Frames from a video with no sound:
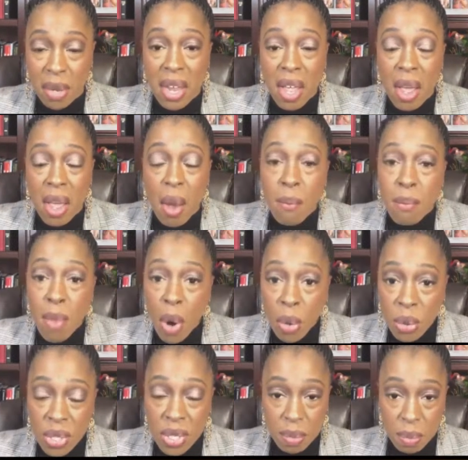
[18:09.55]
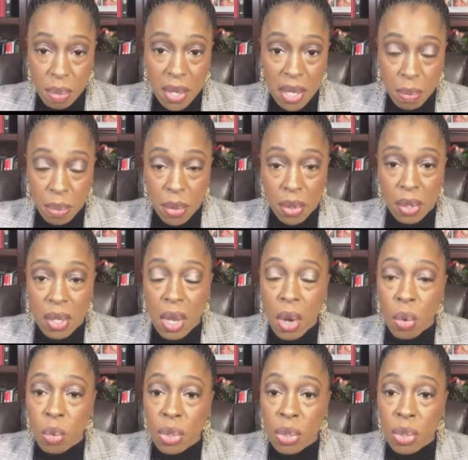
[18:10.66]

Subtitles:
But most people